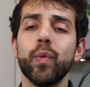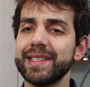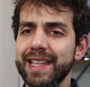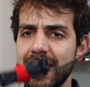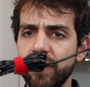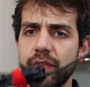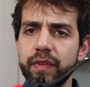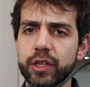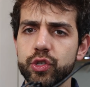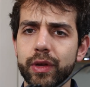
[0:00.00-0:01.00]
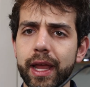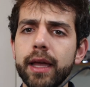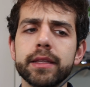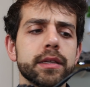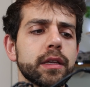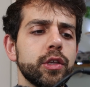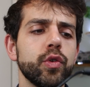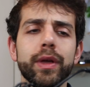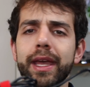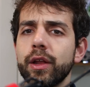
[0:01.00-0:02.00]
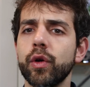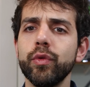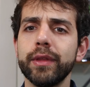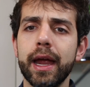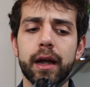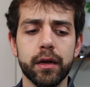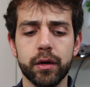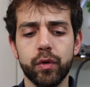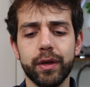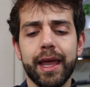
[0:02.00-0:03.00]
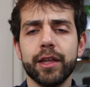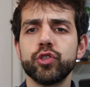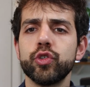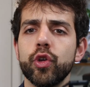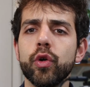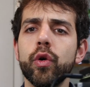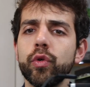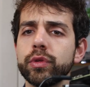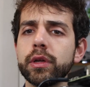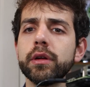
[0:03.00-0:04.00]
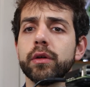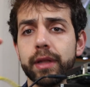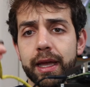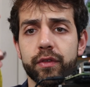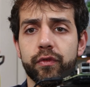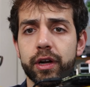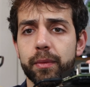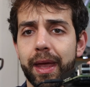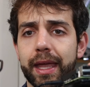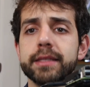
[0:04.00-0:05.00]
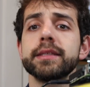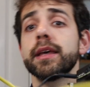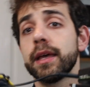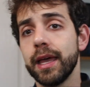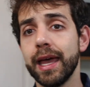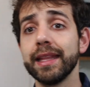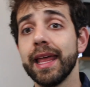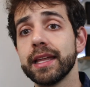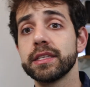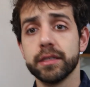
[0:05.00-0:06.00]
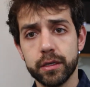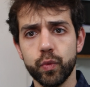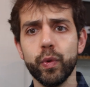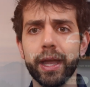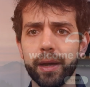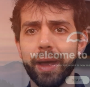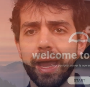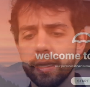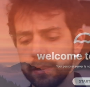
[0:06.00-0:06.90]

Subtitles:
Once that everything's connected, you can go there, connect to your router, connect for the mains, and that we come back.